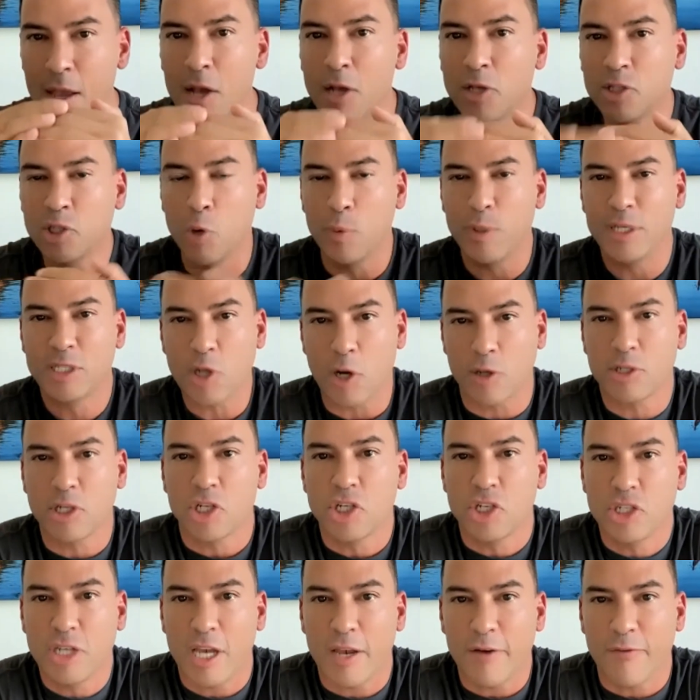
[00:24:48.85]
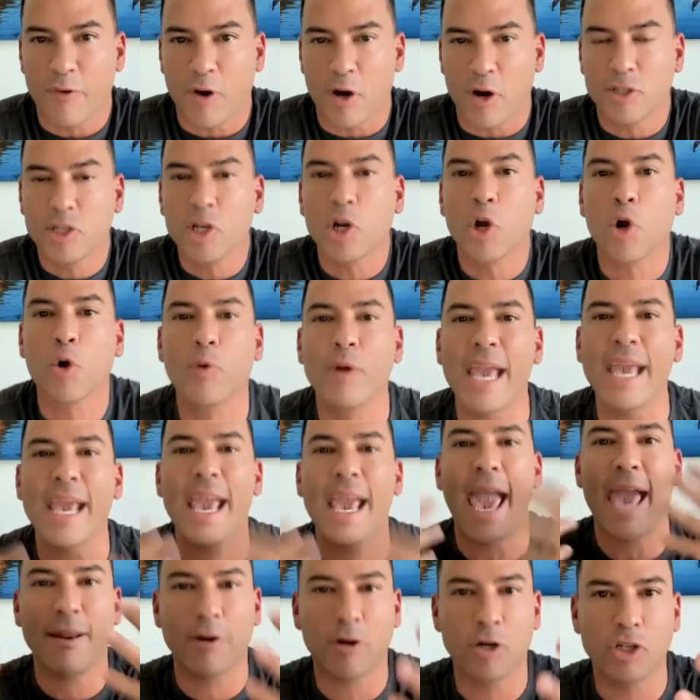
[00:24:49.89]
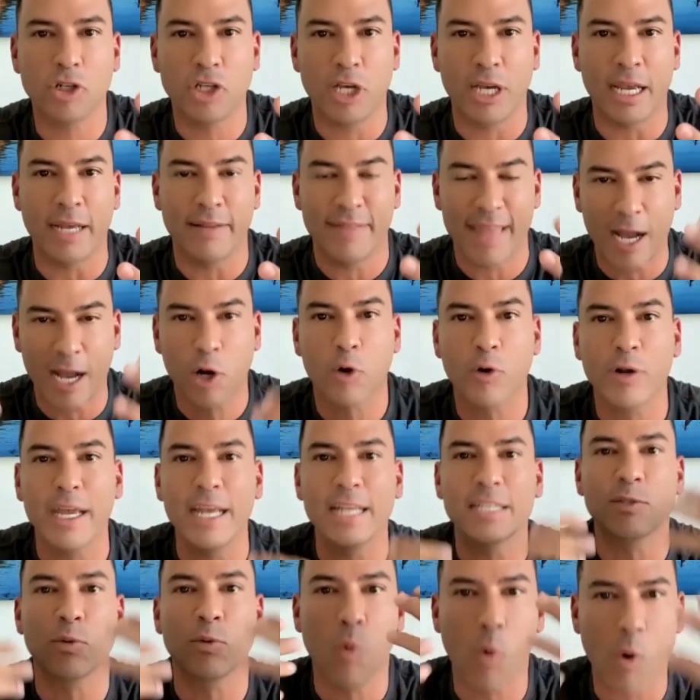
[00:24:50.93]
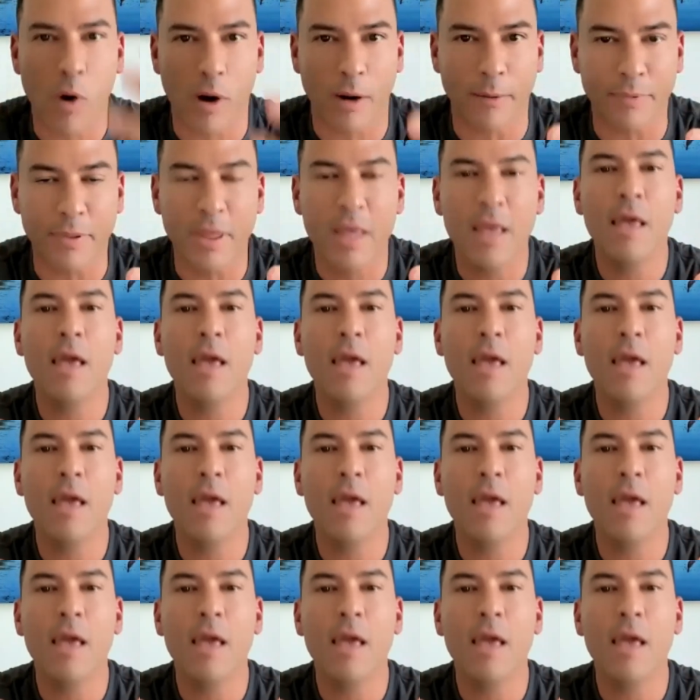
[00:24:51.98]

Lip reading: So we start to shiver to create energy that creates warmth.